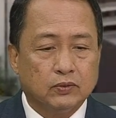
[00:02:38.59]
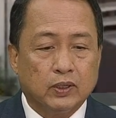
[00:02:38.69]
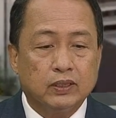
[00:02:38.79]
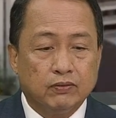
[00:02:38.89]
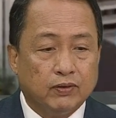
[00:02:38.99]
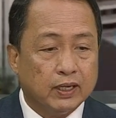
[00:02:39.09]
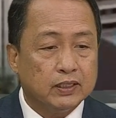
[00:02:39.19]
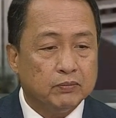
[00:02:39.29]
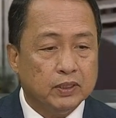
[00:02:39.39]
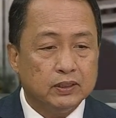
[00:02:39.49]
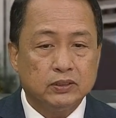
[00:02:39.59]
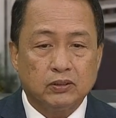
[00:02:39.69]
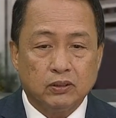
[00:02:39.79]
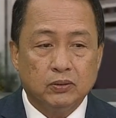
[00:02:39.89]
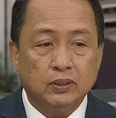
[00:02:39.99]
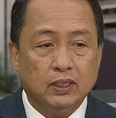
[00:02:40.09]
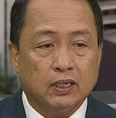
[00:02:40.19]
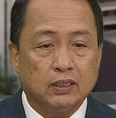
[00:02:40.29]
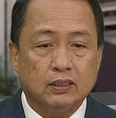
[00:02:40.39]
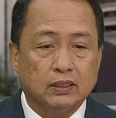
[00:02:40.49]
what the vitamins you're looking
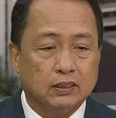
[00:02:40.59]
at.